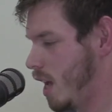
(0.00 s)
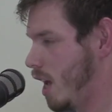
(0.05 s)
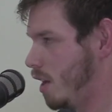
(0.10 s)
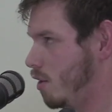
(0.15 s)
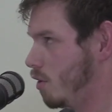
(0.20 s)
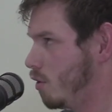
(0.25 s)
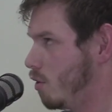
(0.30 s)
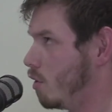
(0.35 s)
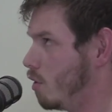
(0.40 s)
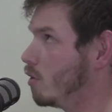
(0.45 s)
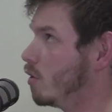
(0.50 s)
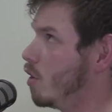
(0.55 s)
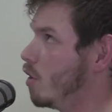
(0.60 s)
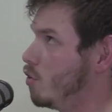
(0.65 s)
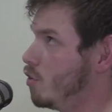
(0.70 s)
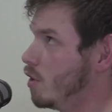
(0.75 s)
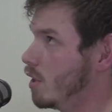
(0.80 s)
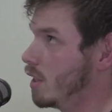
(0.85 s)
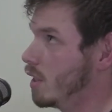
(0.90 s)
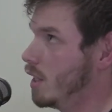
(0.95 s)

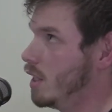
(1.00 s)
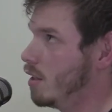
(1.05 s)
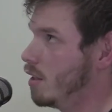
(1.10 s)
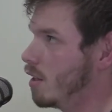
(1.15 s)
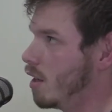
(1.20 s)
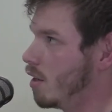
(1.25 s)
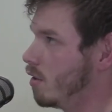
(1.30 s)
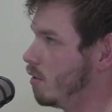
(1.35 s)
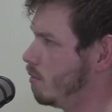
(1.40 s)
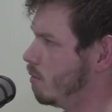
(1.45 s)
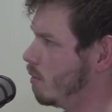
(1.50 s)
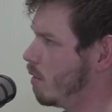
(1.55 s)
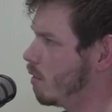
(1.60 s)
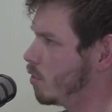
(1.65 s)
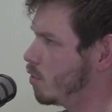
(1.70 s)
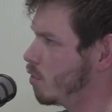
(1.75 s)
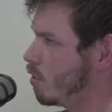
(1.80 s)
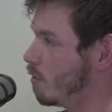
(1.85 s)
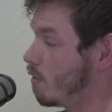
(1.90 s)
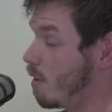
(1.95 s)
Canonologically, I'm
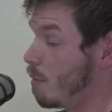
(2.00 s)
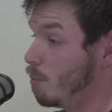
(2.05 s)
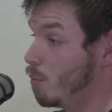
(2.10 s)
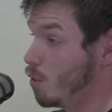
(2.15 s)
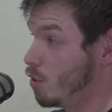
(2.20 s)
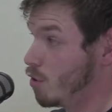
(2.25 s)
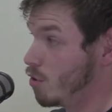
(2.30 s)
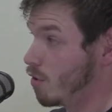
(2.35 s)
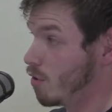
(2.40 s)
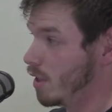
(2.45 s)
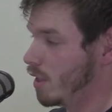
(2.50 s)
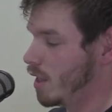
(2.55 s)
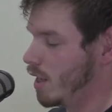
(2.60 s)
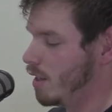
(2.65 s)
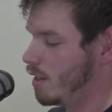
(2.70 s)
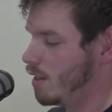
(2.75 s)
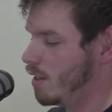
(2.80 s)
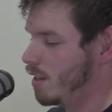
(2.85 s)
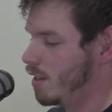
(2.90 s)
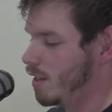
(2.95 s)
not sure if I'm butchering
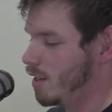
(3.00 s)
that.